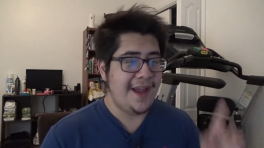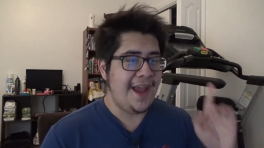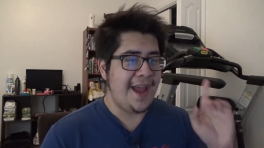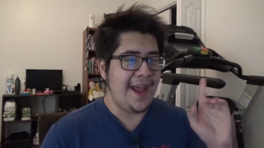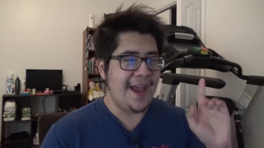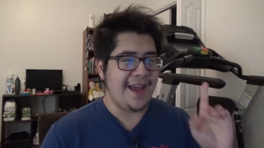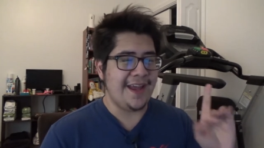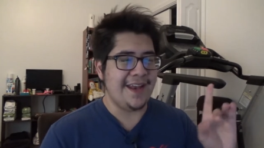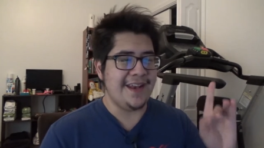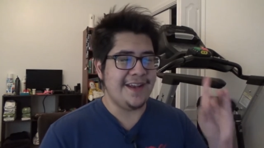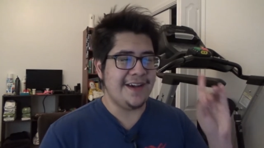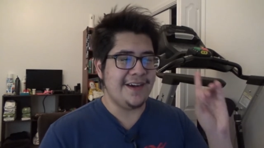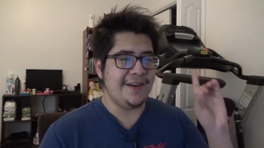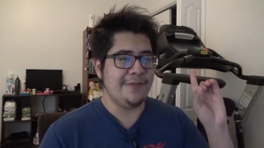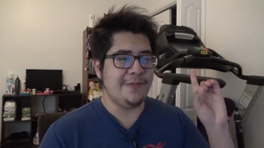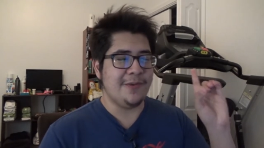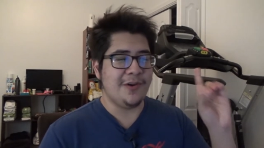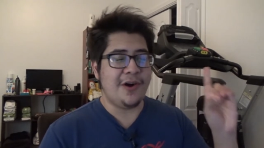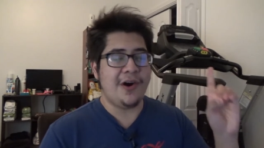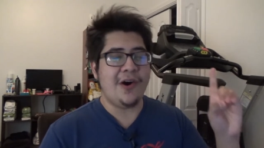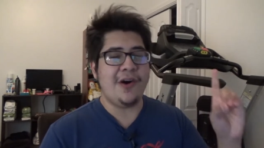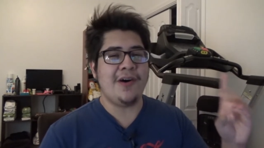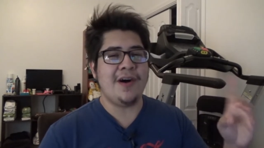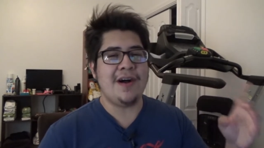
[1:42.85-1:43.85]
and we'll
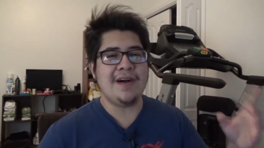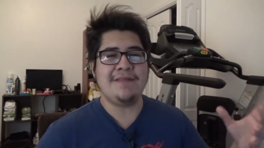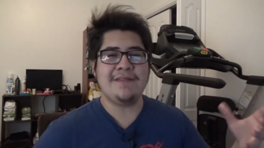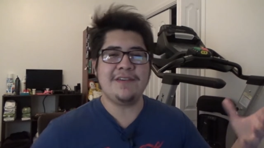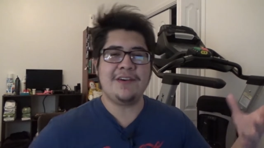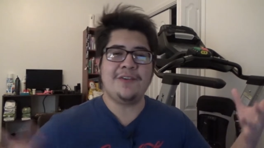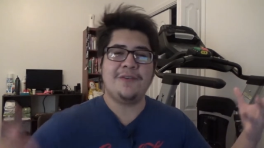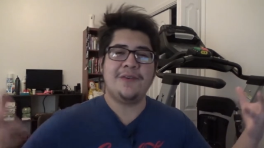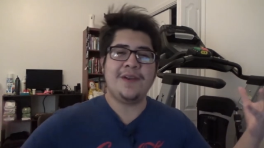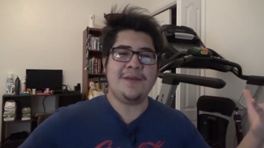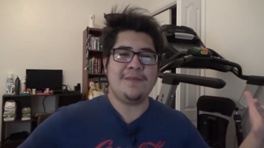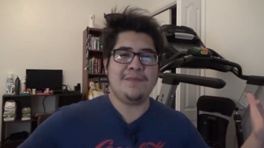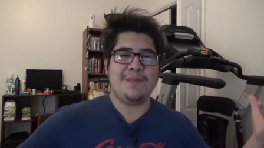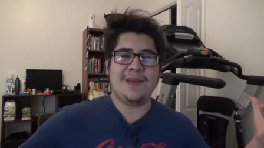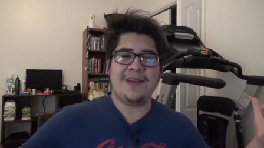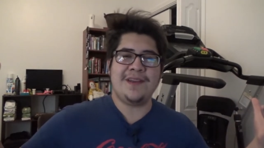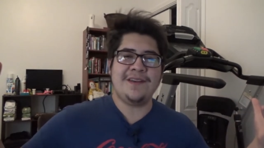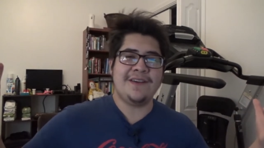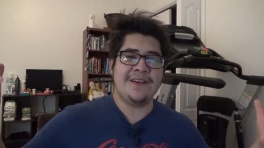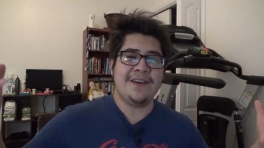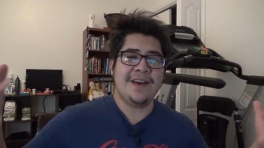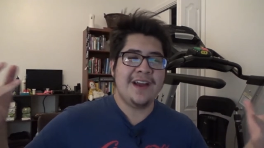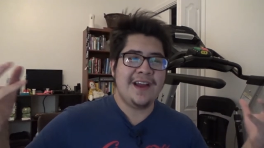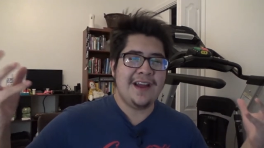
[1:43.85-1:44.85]
all have a great
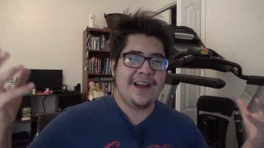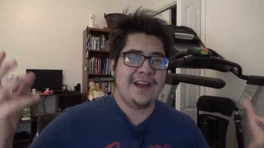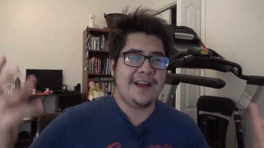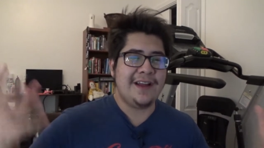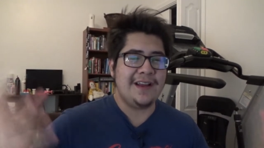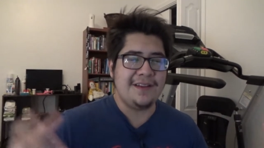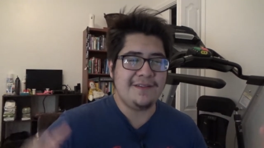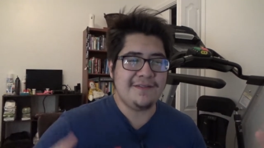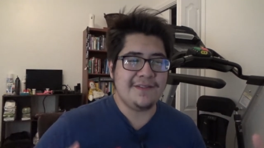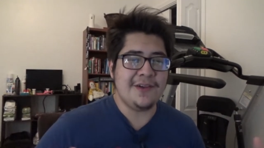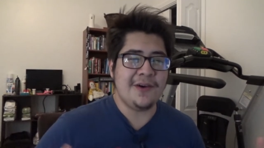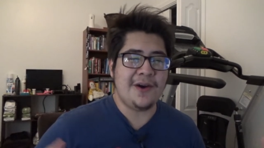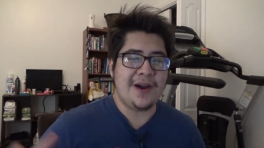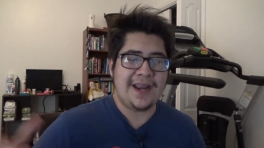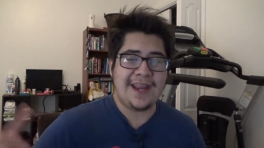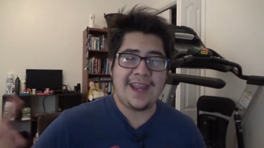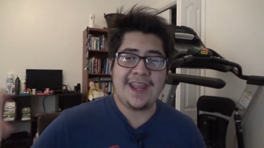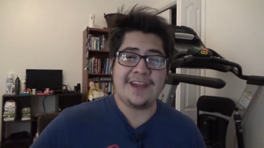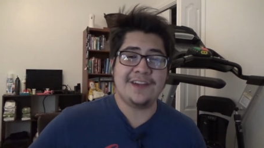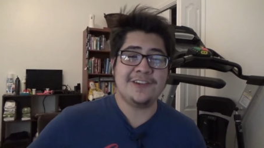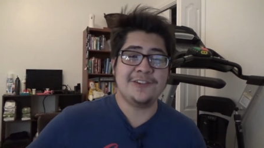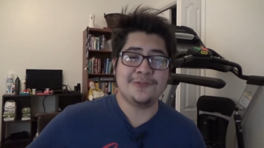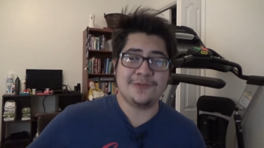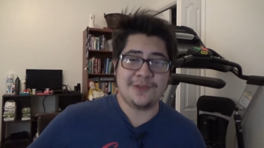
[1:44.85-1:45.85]
beer, even though I
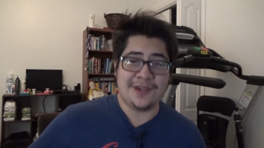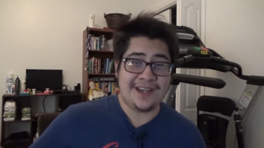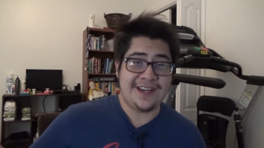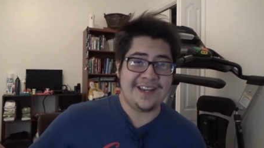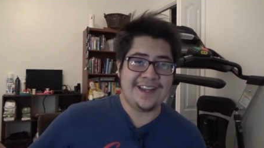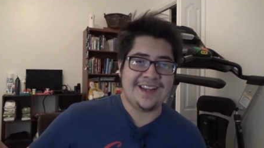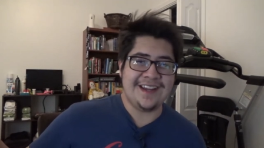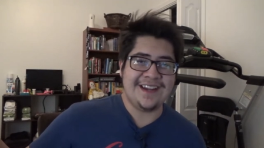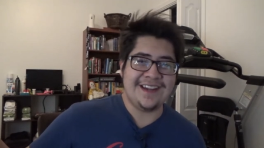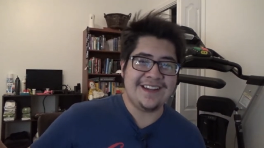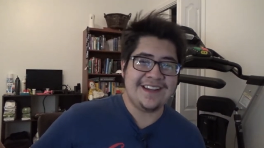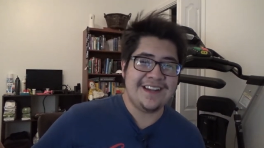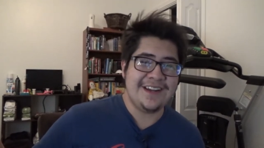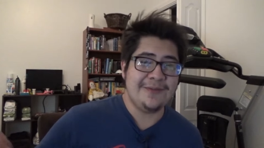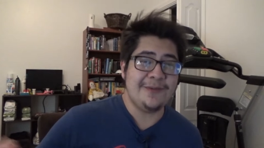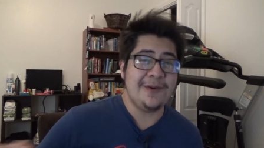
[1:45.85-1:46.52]
can't drink yet.